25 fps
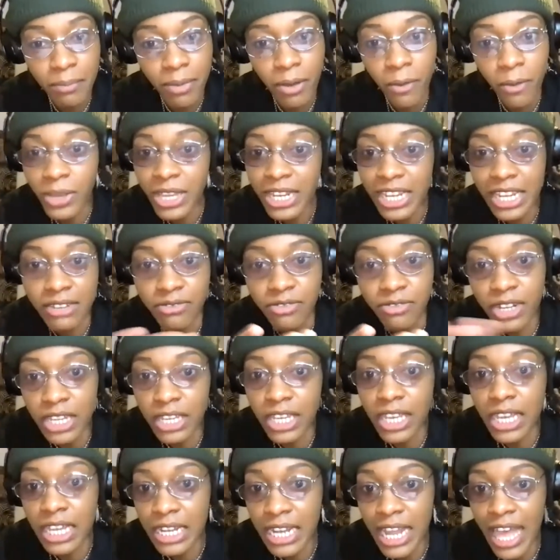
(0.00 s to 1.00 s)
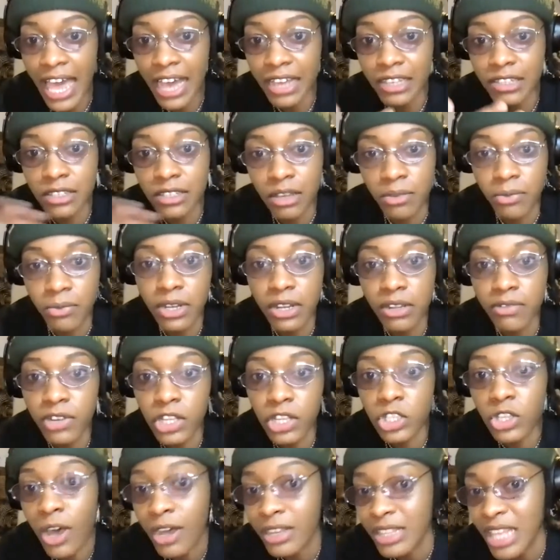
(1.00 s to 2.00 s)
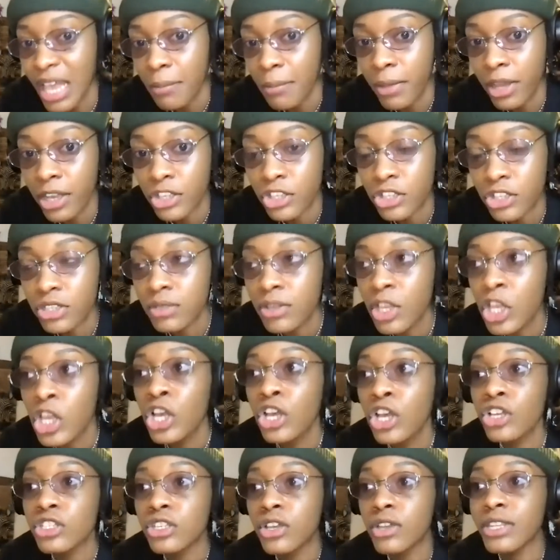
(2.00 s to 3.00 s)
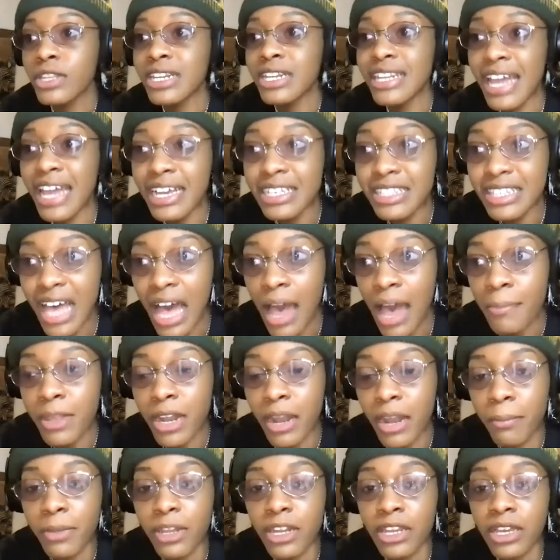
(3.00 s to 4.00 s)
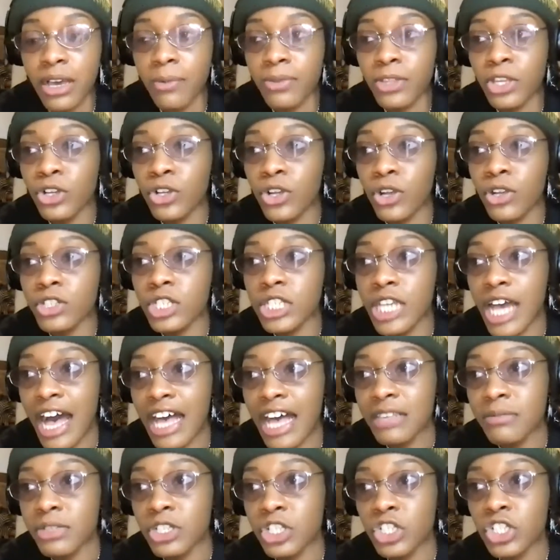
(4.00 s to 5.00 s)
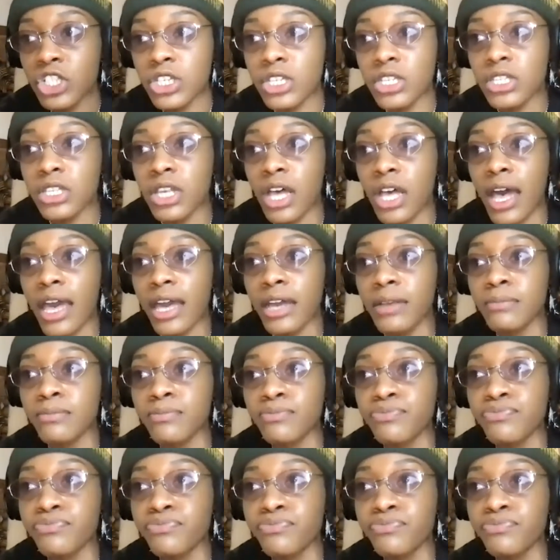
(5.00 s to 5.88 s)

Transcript: but we didn't really connect, or we didn't really talk that much. So the next time that I'm meeting up with the girl, Jasmine, she's like,